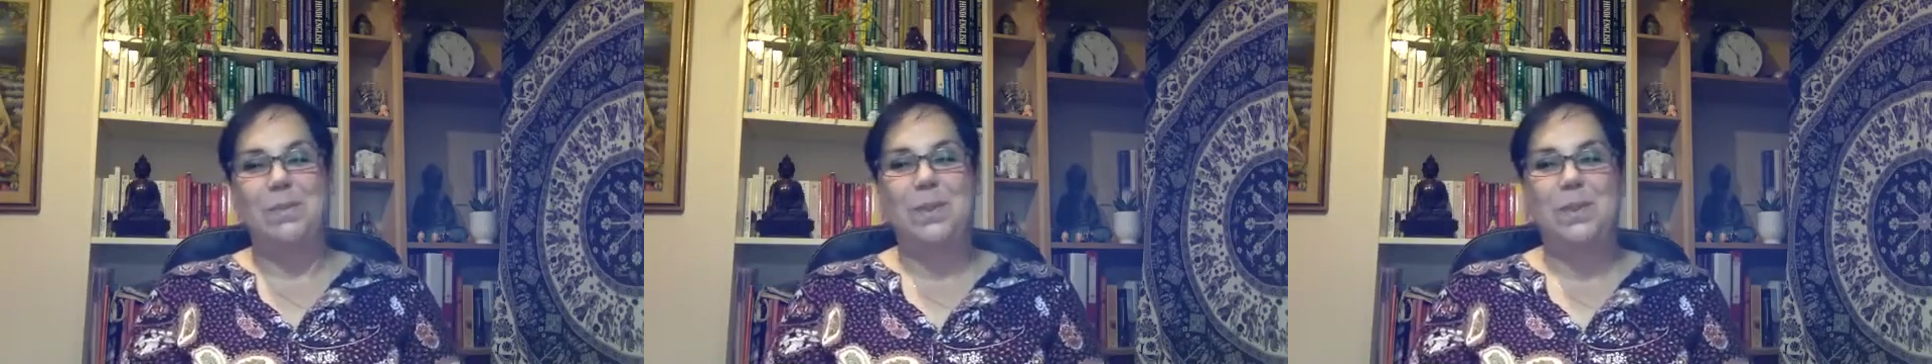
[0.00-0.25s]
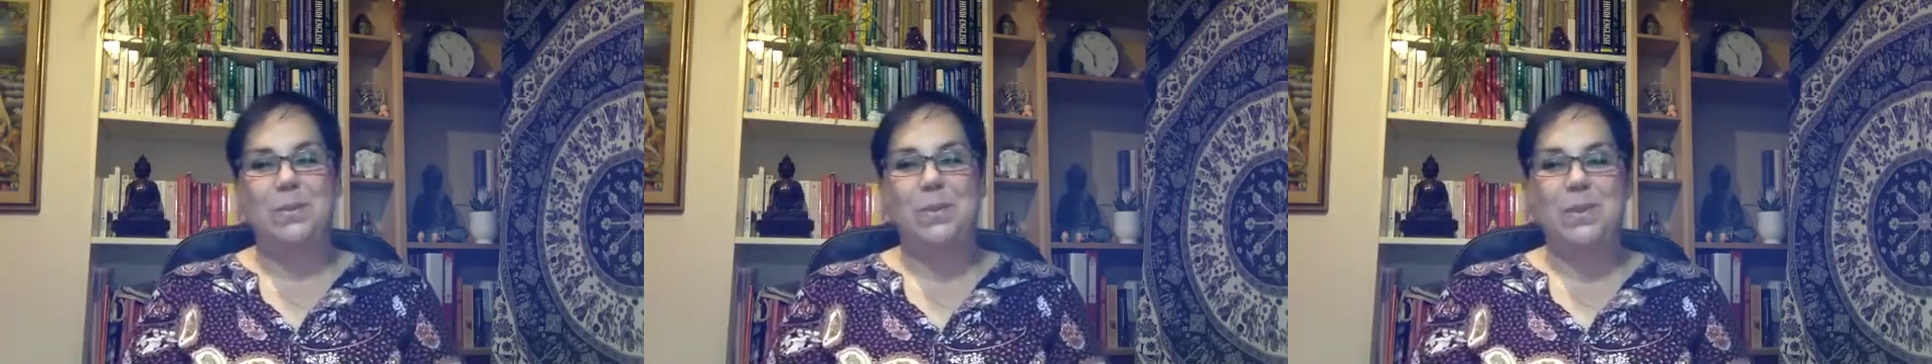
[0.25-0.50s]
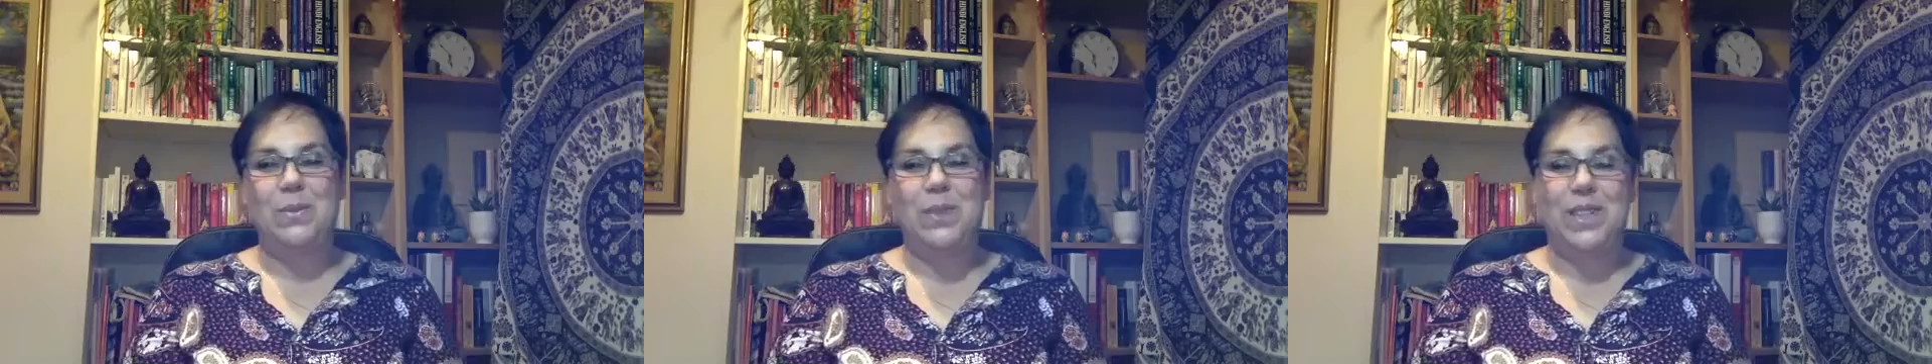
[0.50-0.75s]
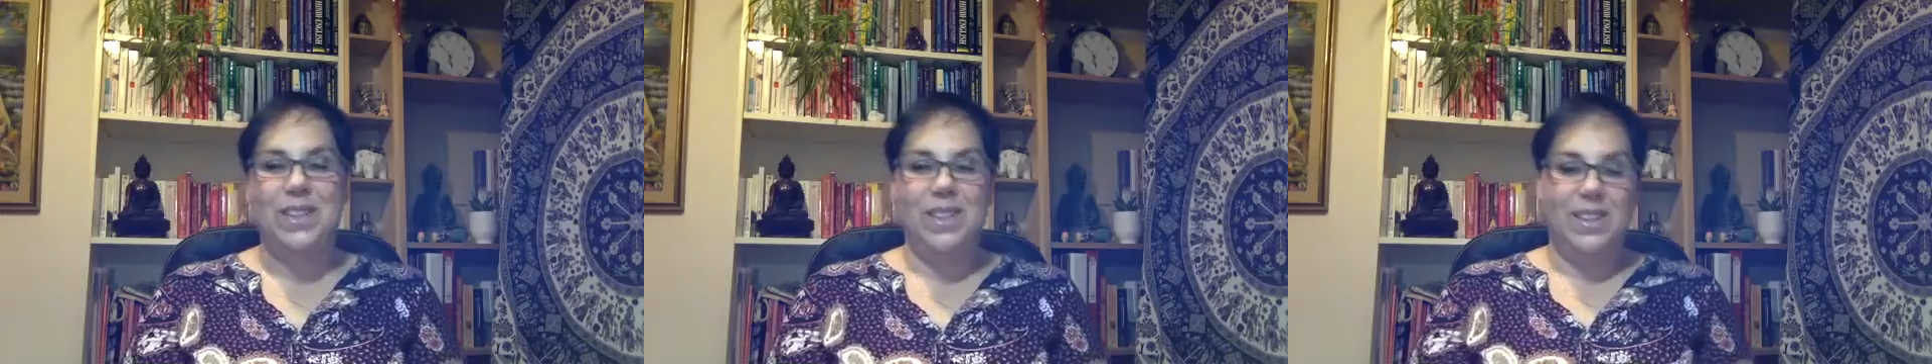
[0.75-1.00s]
Because when
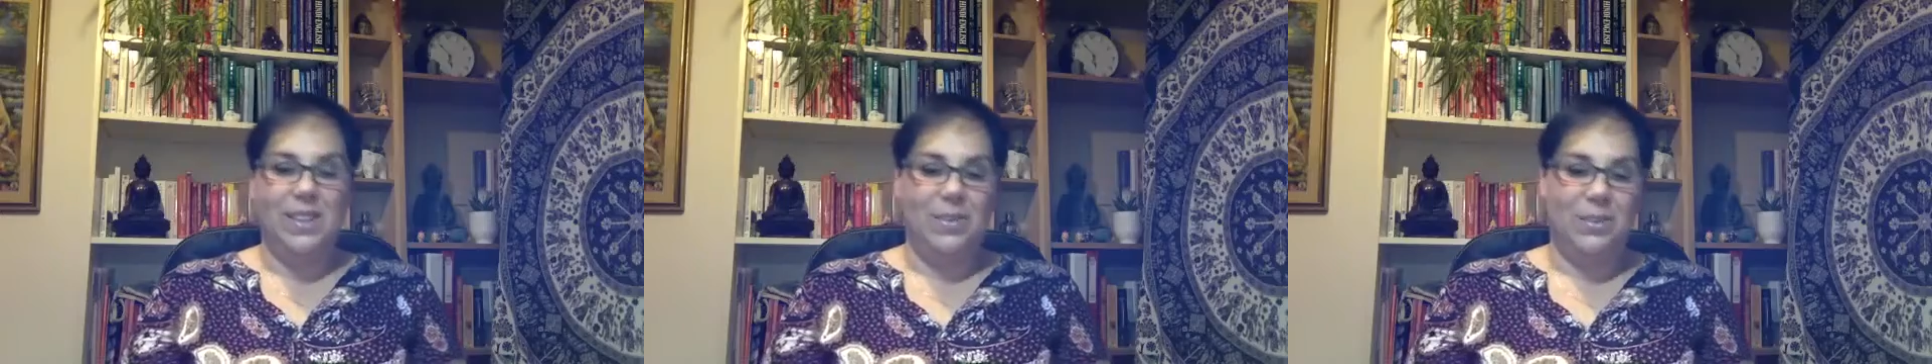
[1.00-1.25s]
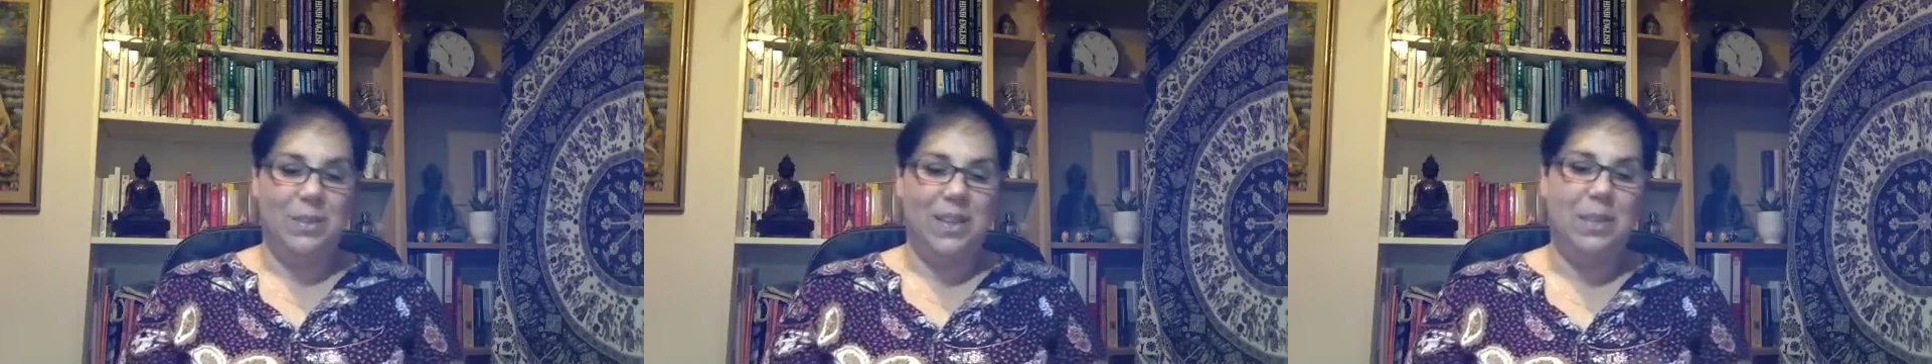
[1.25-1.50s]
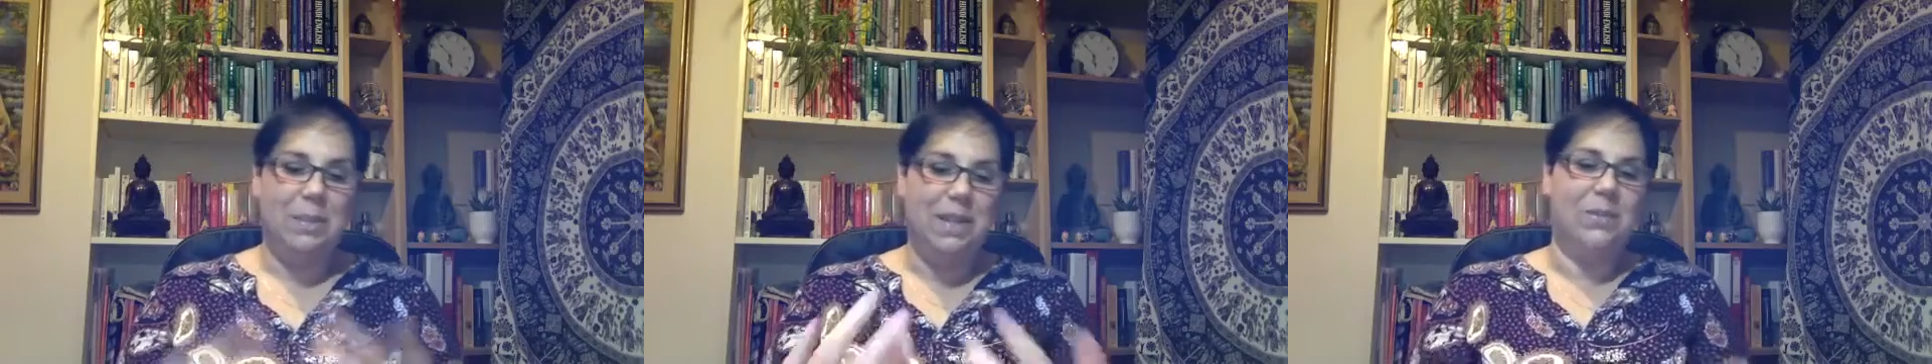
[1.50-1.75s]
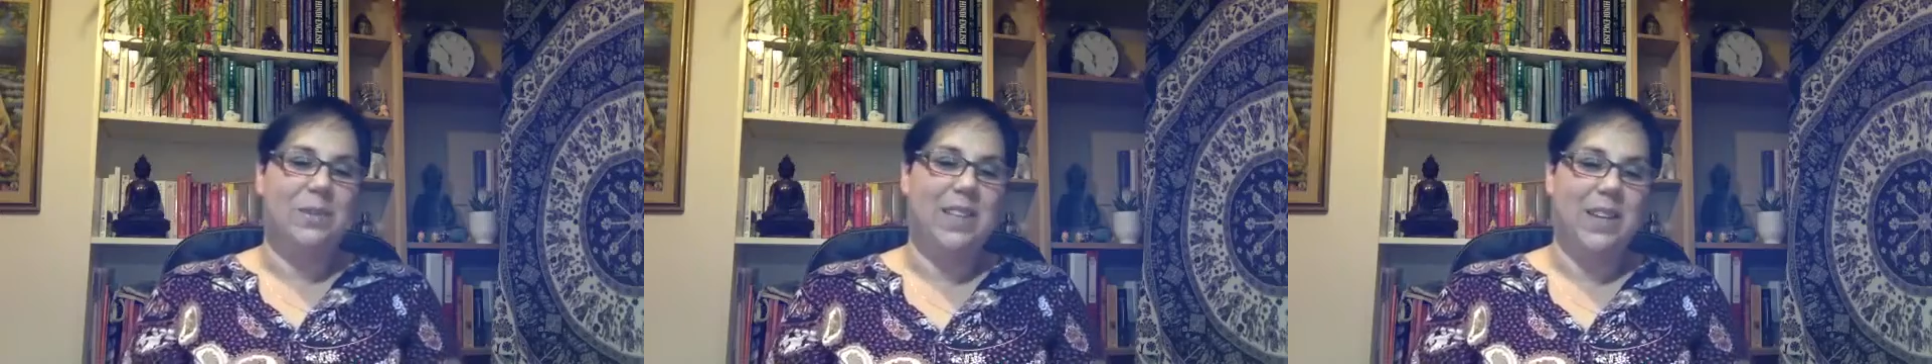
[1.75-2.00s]
we come
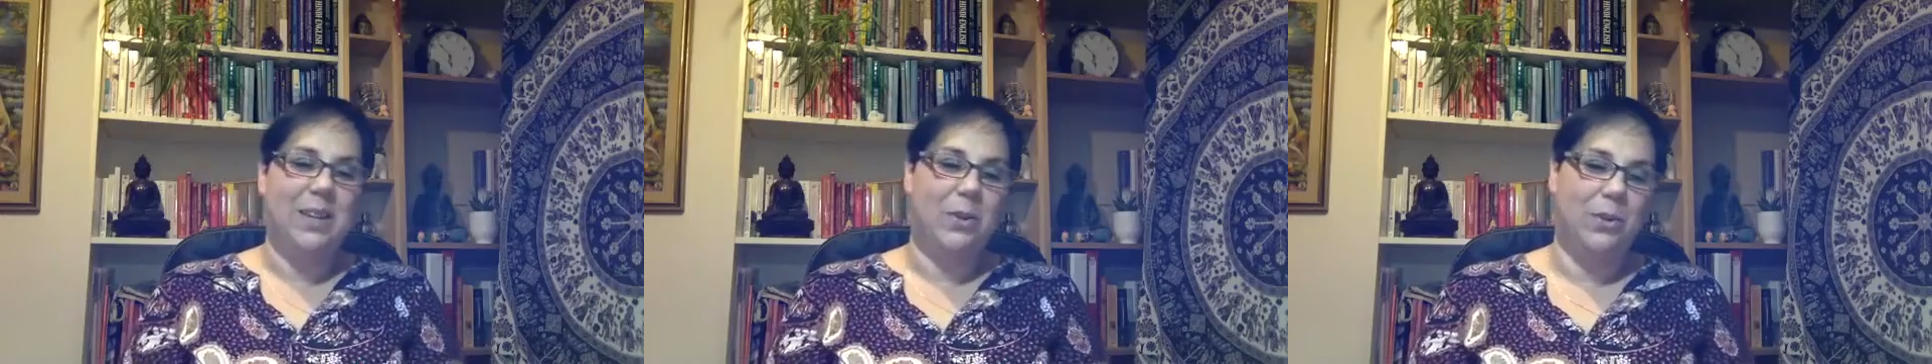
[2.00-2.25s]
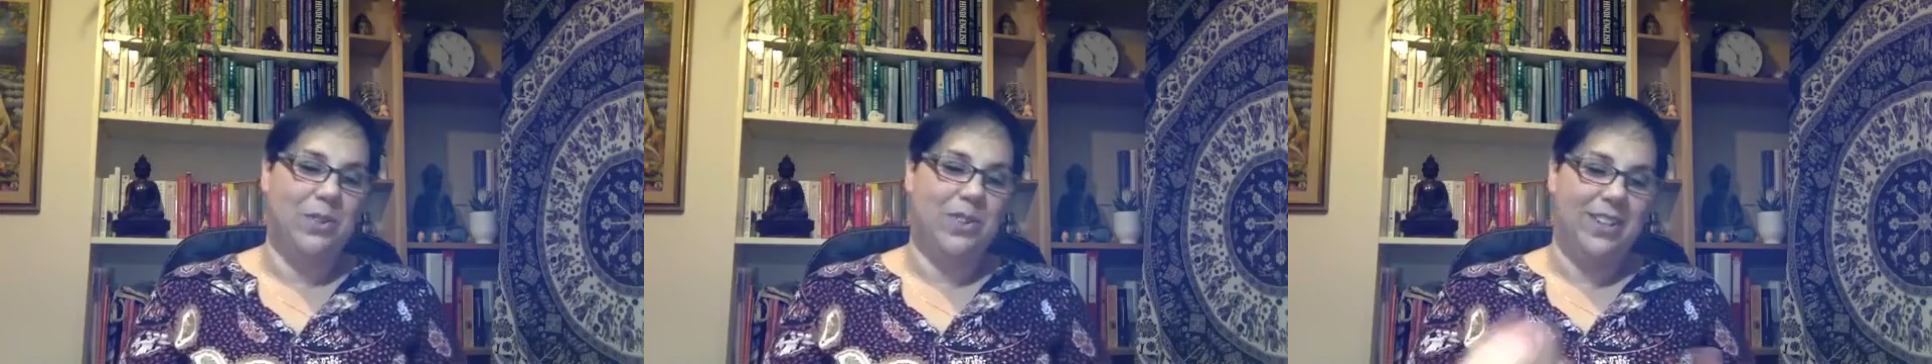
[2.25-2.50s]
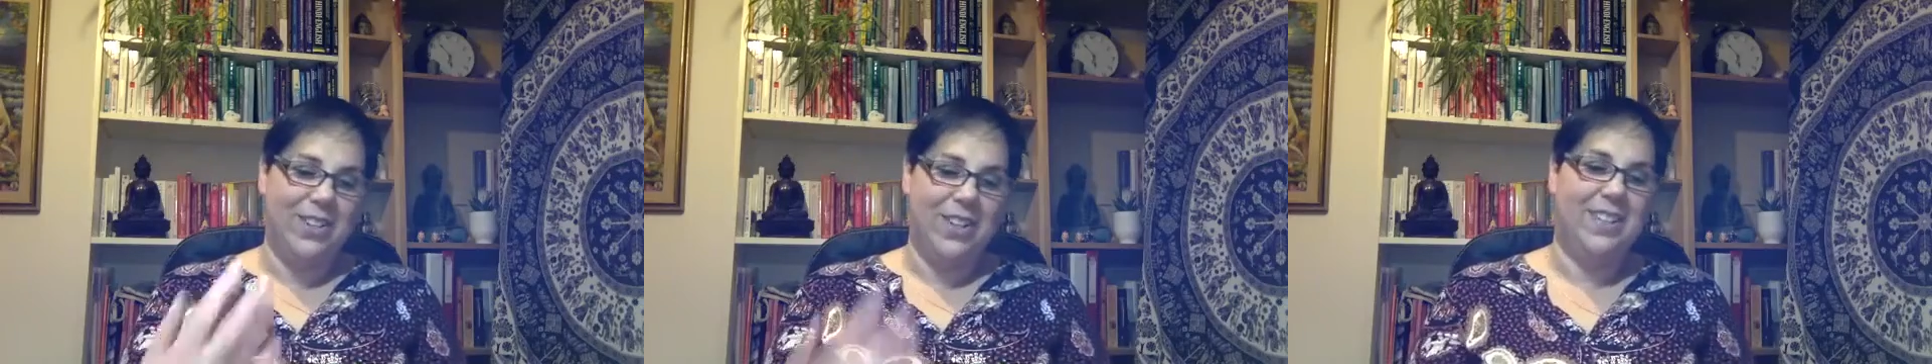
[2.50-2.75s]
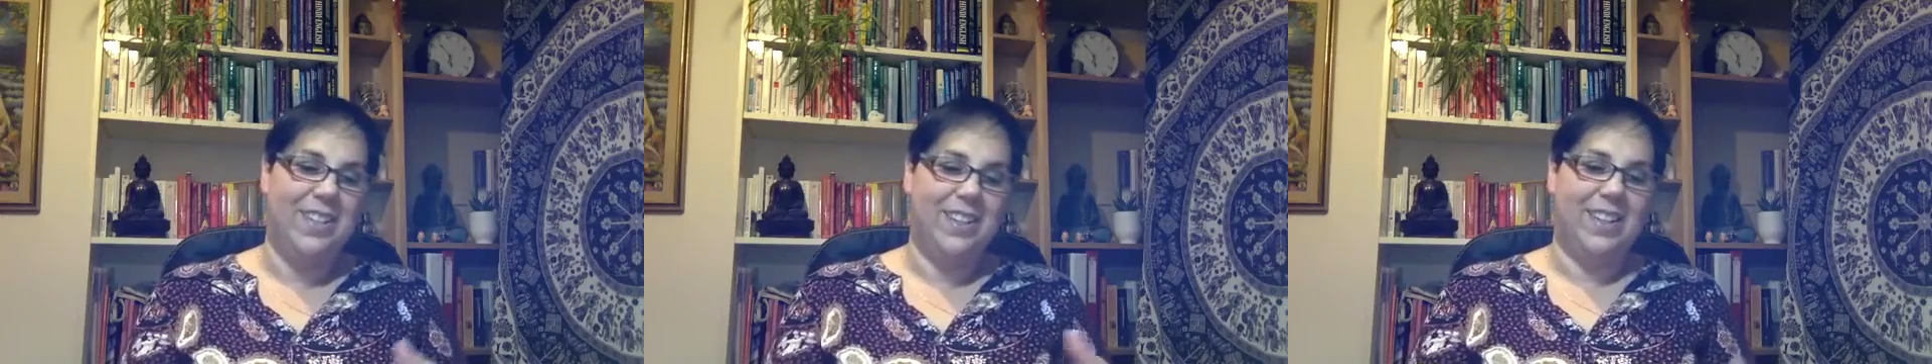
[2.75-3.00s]
in with our own
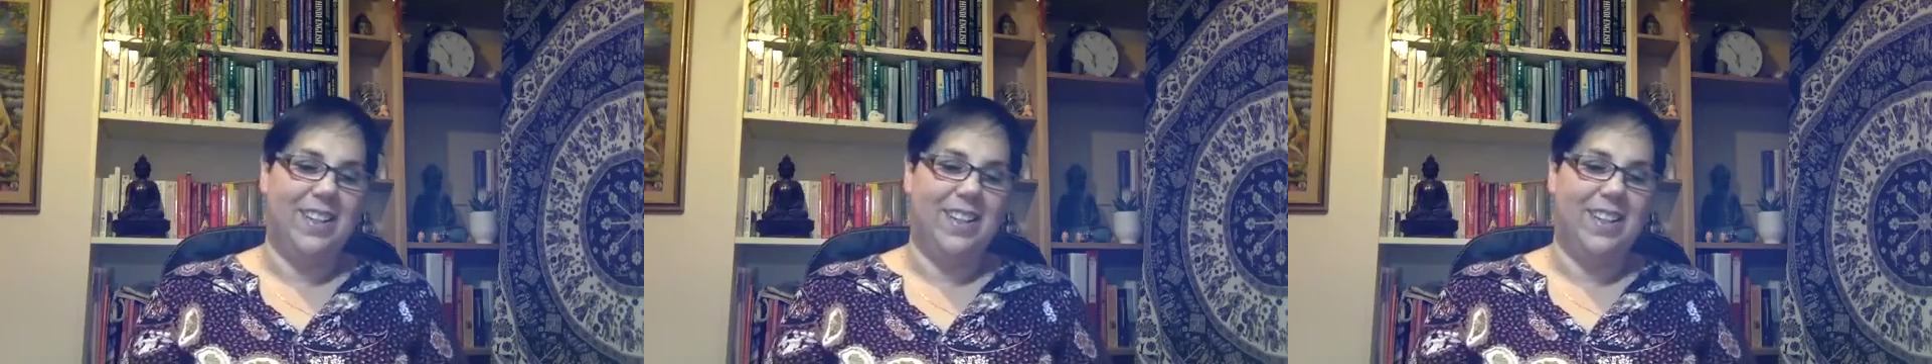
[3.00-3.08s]
agenda